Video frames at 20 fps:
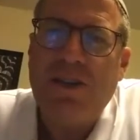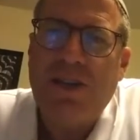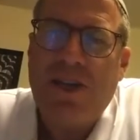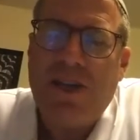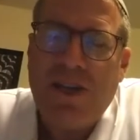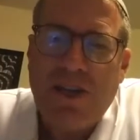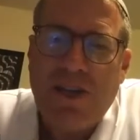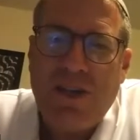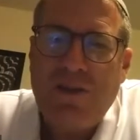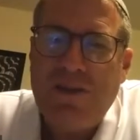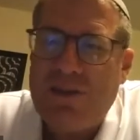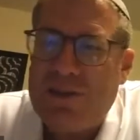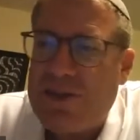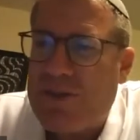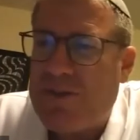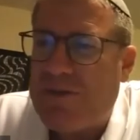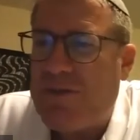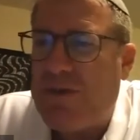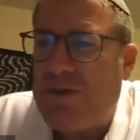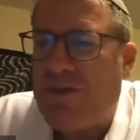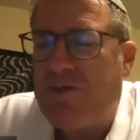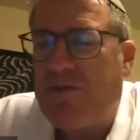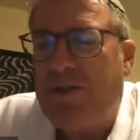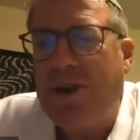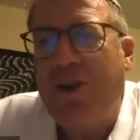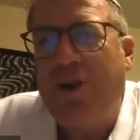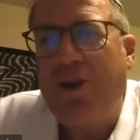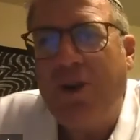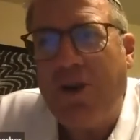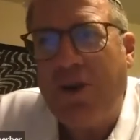Can you sort of
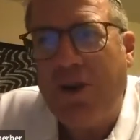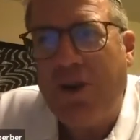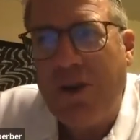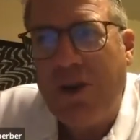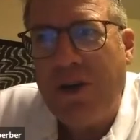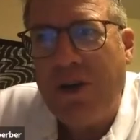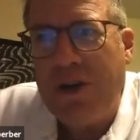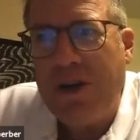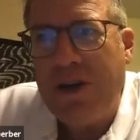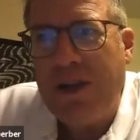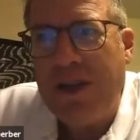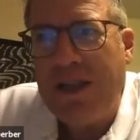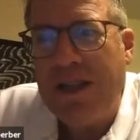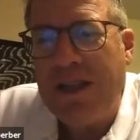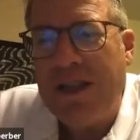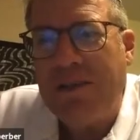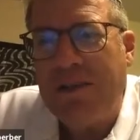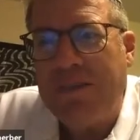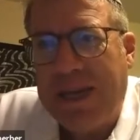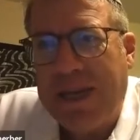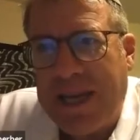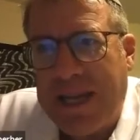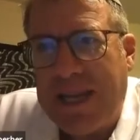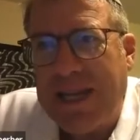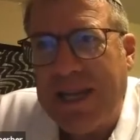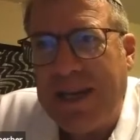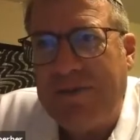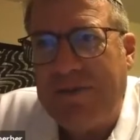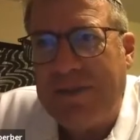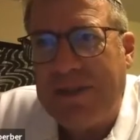recall the
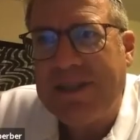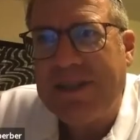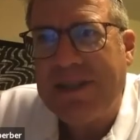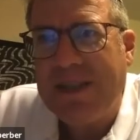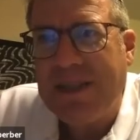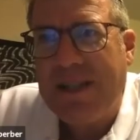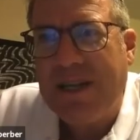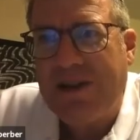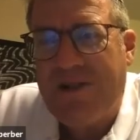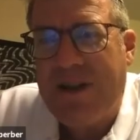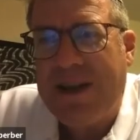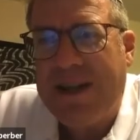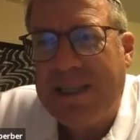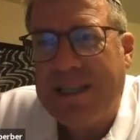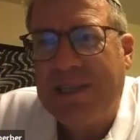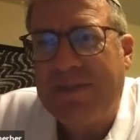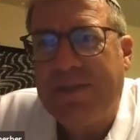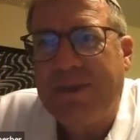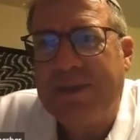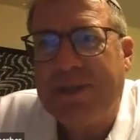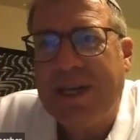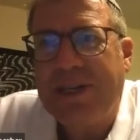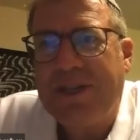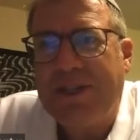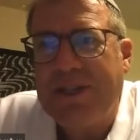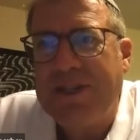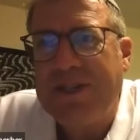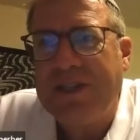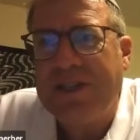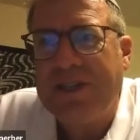beginning of the great
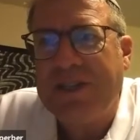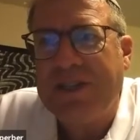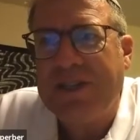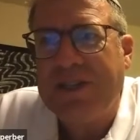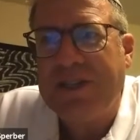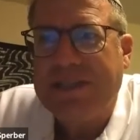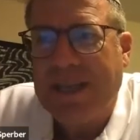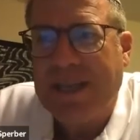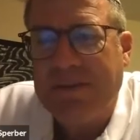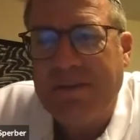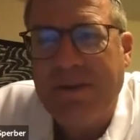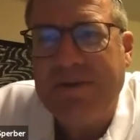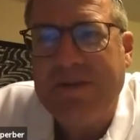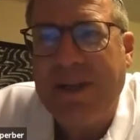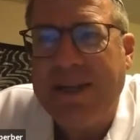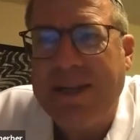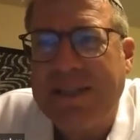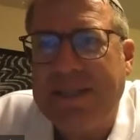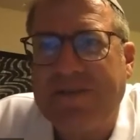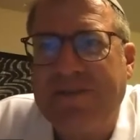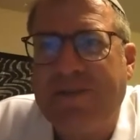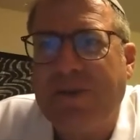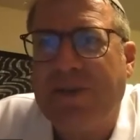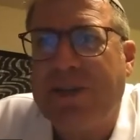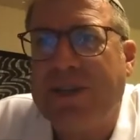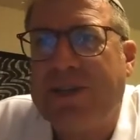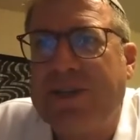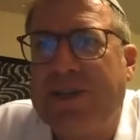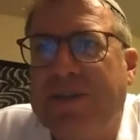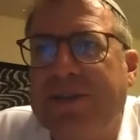deportations of the summer of
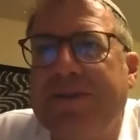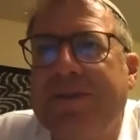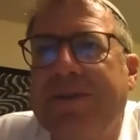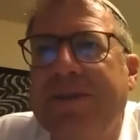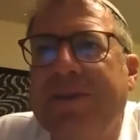1942?